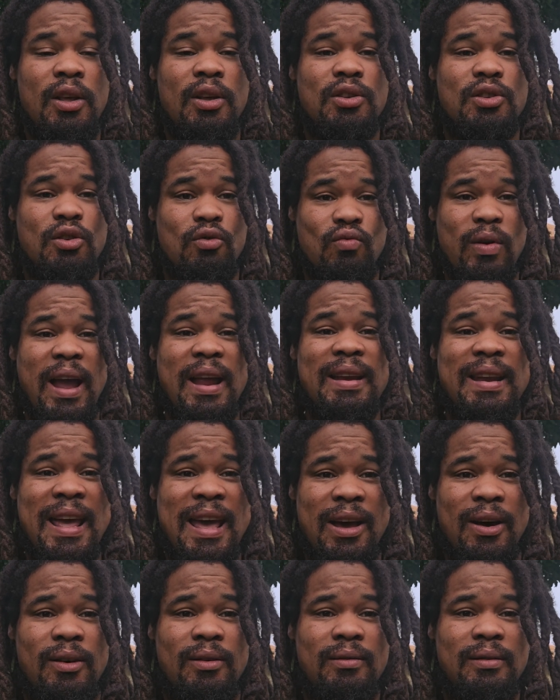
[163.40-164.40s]
So right
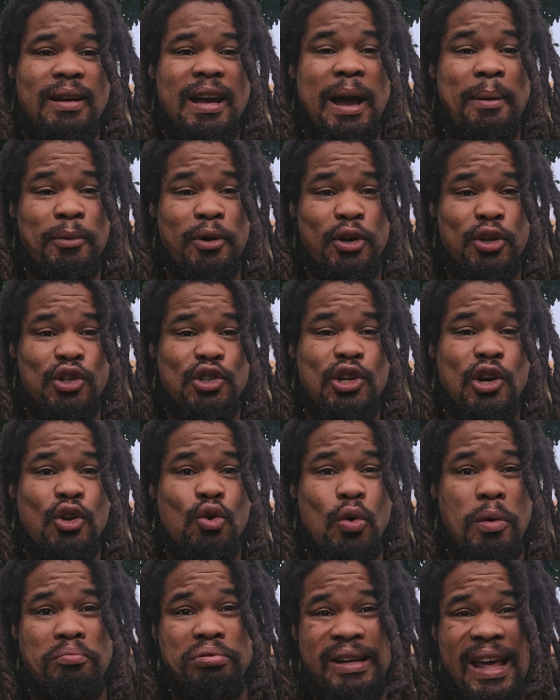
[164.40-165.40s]
now, I'm going to show
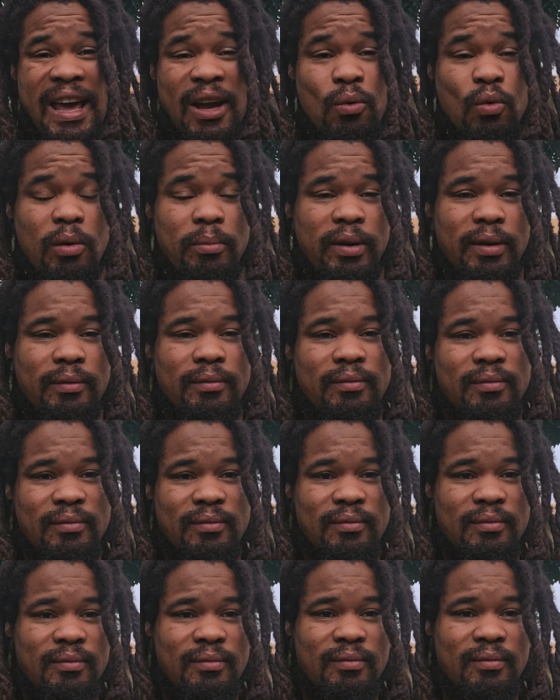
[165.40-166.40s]
you a black woman,
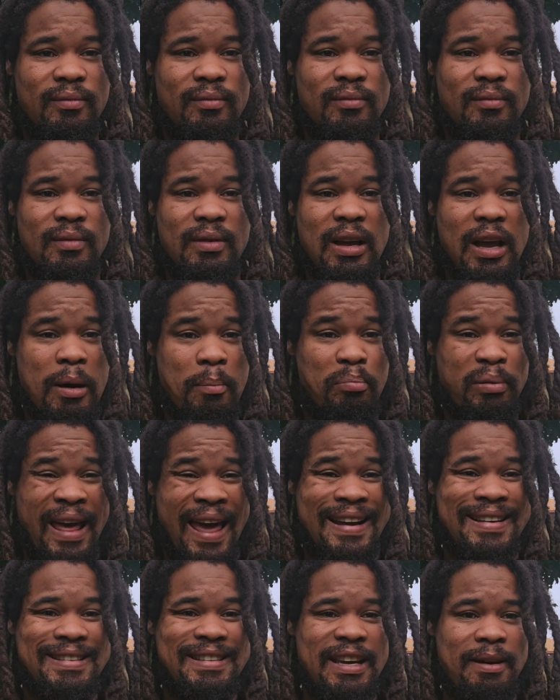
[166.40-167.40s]
a
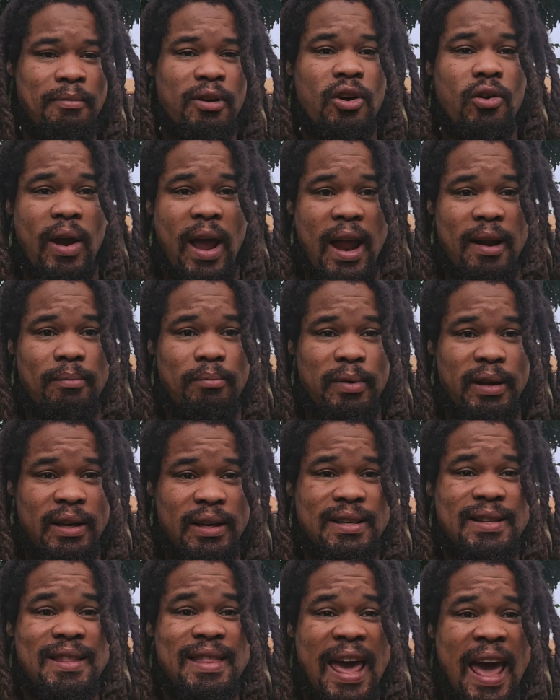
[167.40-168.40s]
black Democrat,
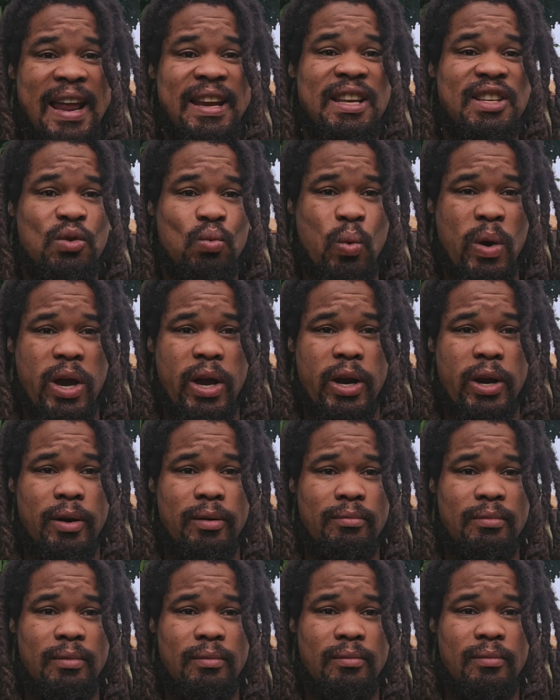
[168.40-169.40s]
because that is
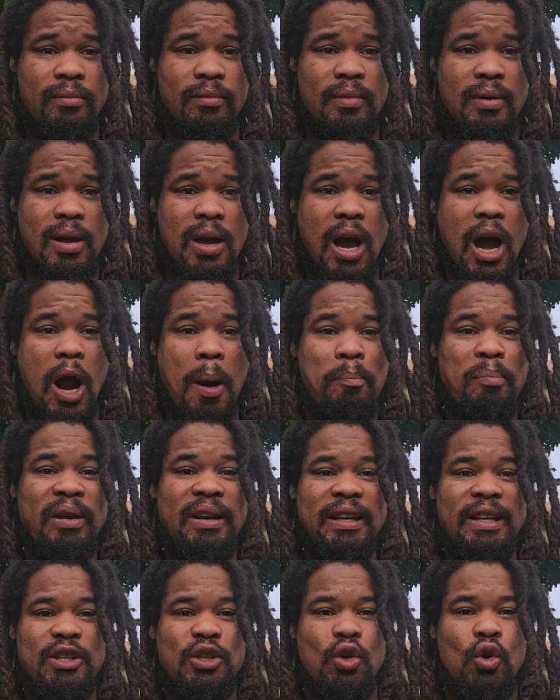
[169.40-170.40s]
where our
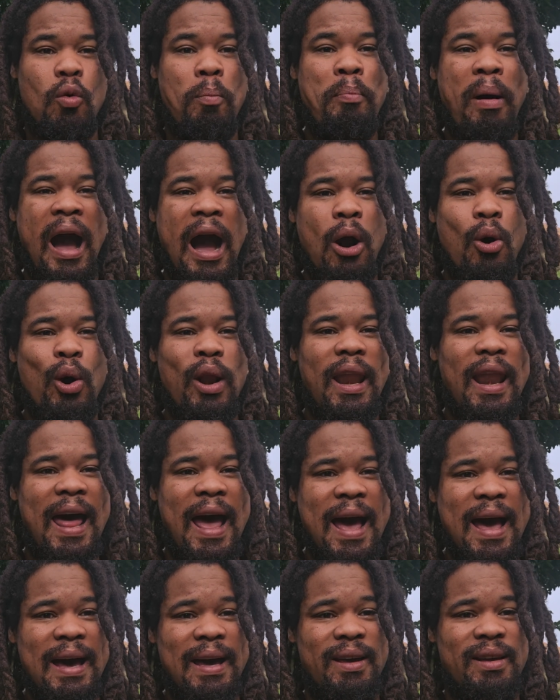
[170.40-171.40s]
political power
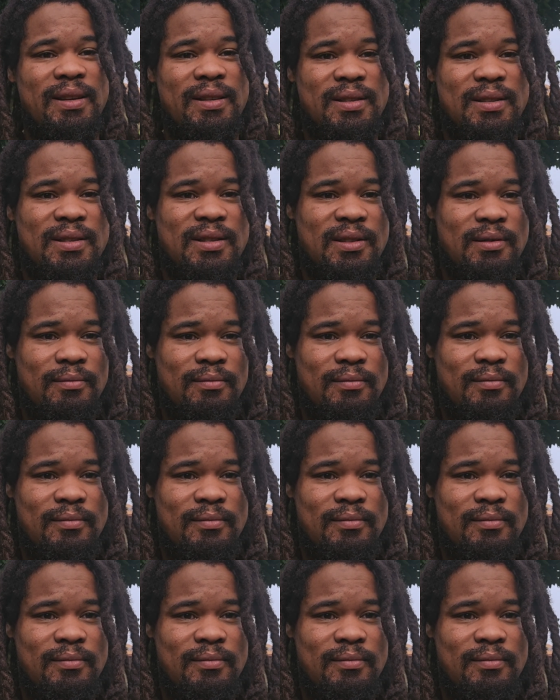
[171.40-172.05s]
lies.